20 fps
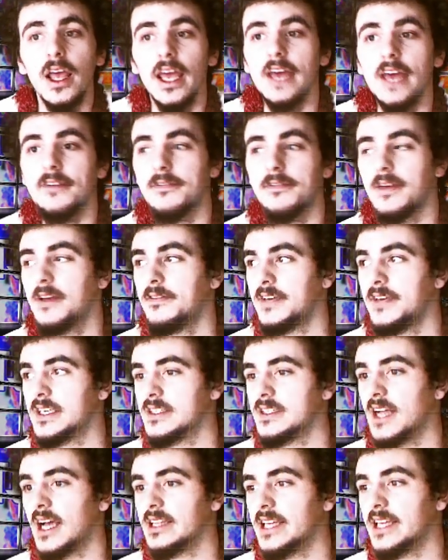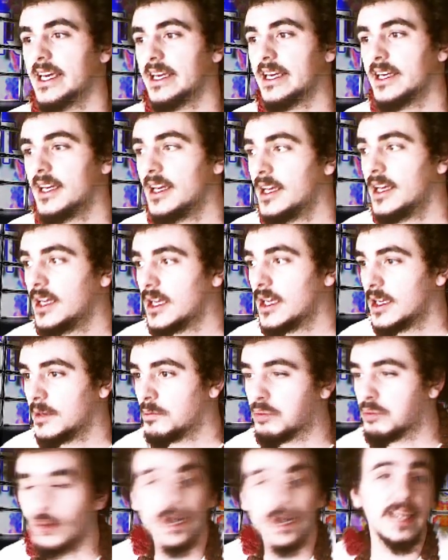If he's not like
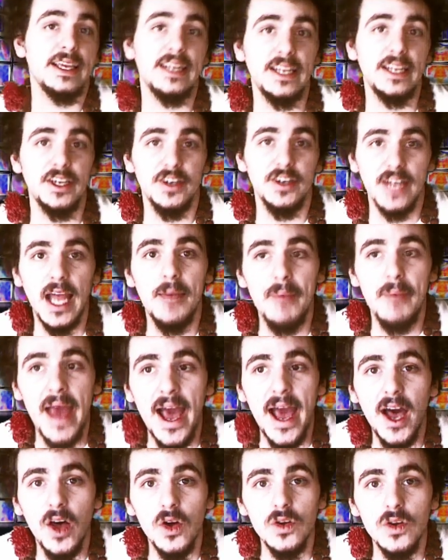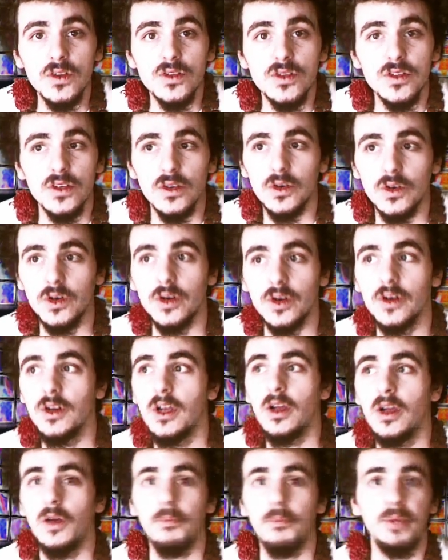breaking in your damn house or
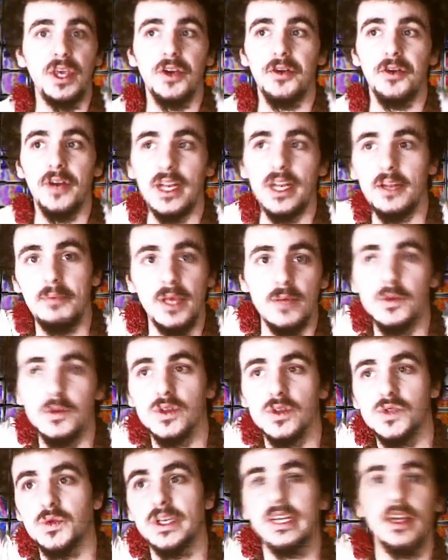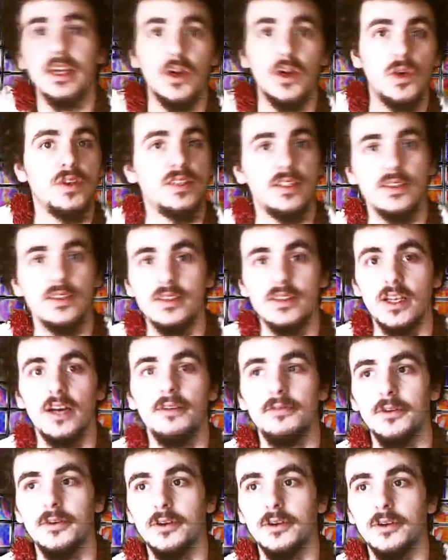peering in people's windows and
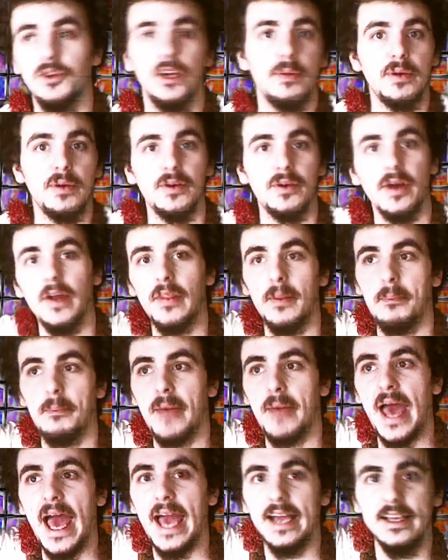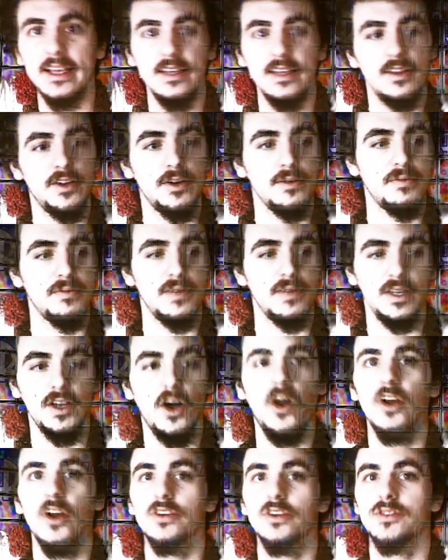stuff or creeping around the back in their
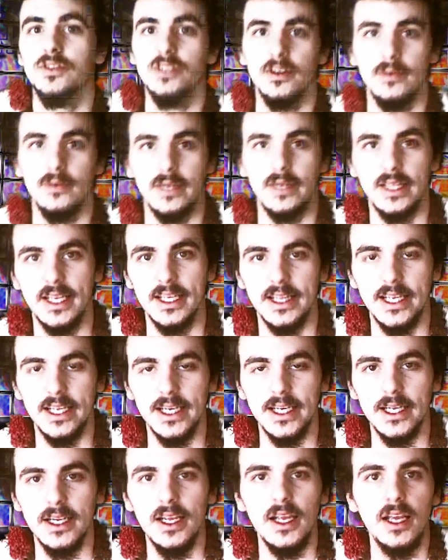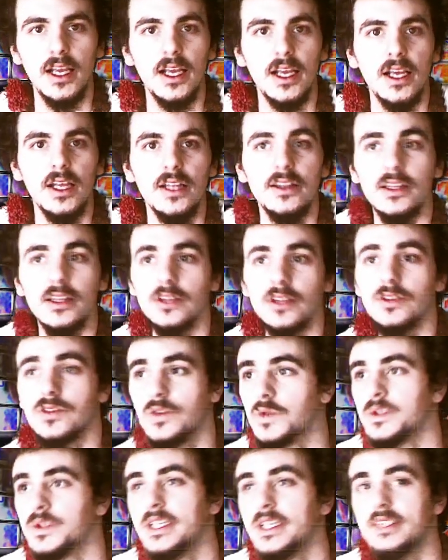yards or something like that, then there's
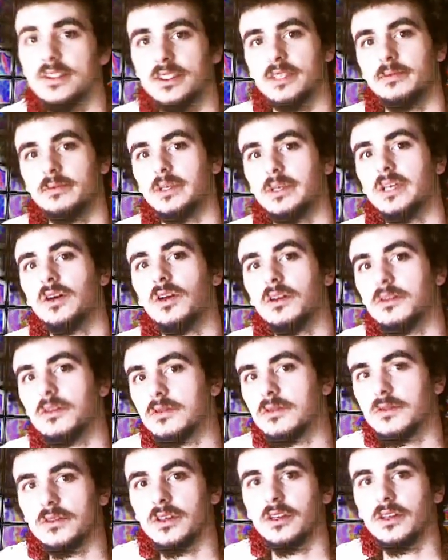no reason to be all,